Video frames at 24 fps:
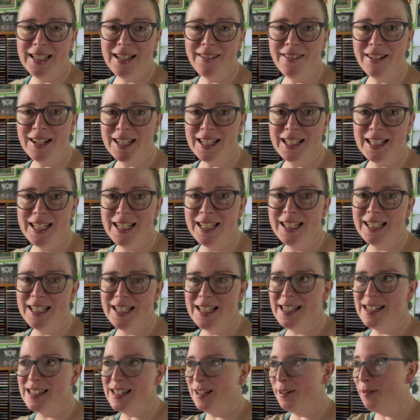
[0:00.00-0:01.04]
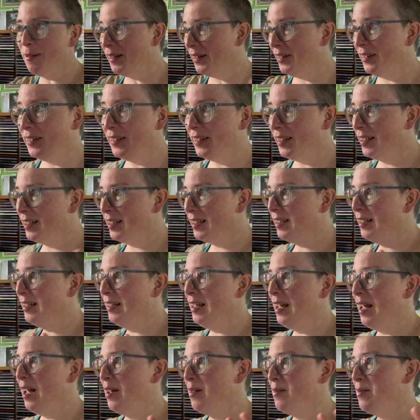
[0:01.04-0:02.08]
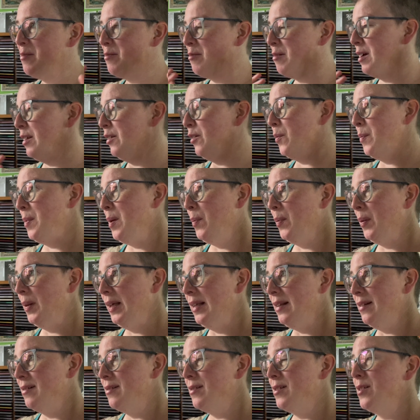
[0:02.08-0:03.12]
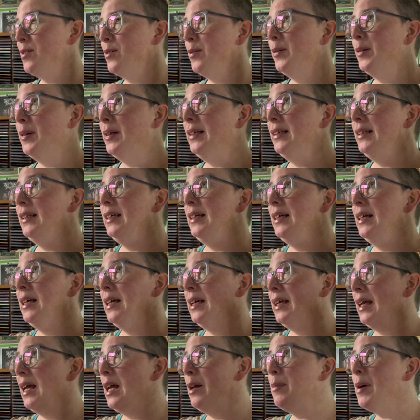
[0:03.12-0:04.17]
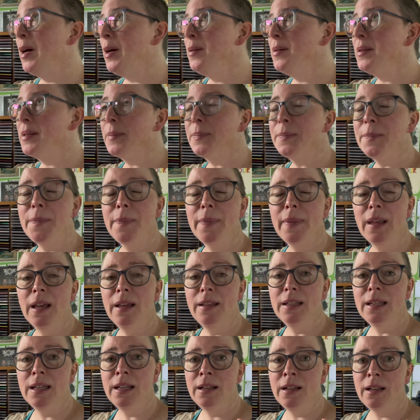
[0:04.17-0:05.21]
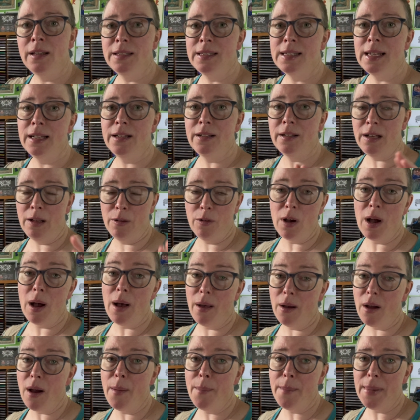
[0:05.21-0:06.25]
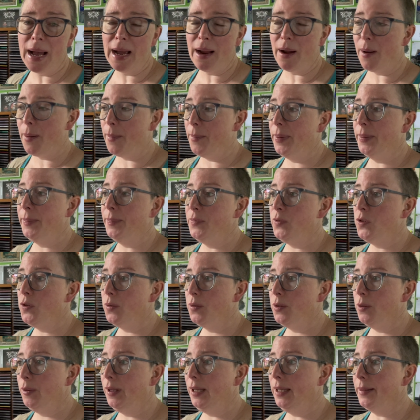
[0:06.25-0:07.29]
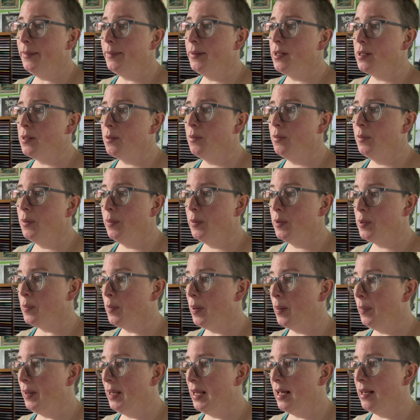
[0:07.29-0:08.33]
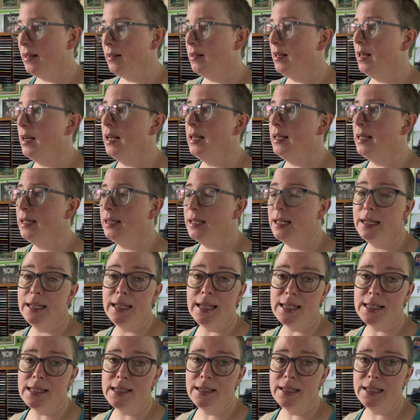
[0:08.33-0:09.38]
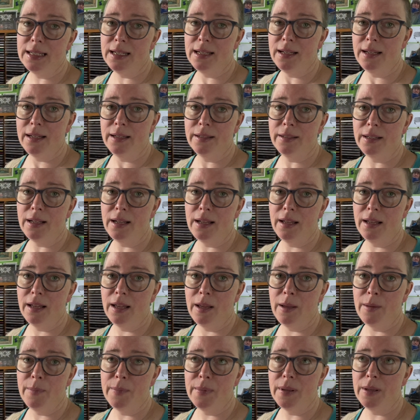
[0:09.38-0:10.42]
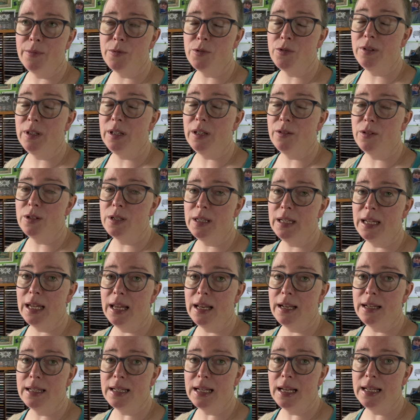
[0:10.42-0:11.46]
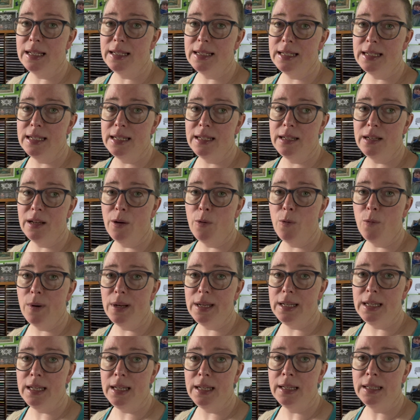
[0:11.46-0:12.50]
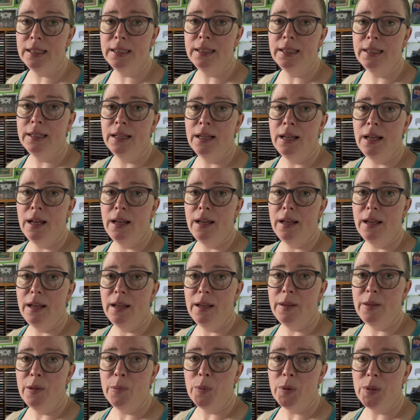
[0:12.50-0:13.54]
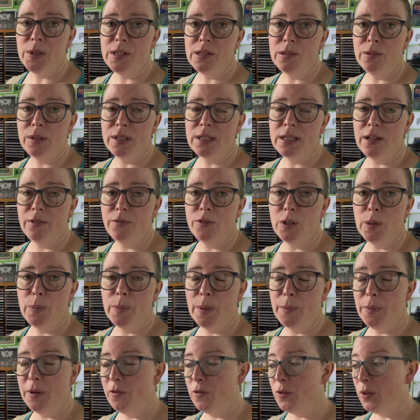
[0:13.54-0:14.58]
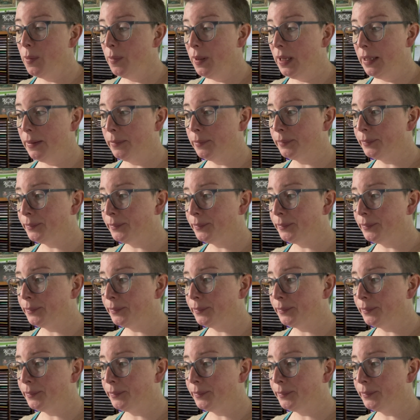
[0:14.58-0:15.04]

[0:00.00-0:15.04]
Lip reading: congratulations, had a quick look, and there were quite a lot of people in. So came out, and then I said I'll come back up during the week. That's what was my plan, and I did that yesterday. It was really good to get a day away. The boys looked after the puppy for me,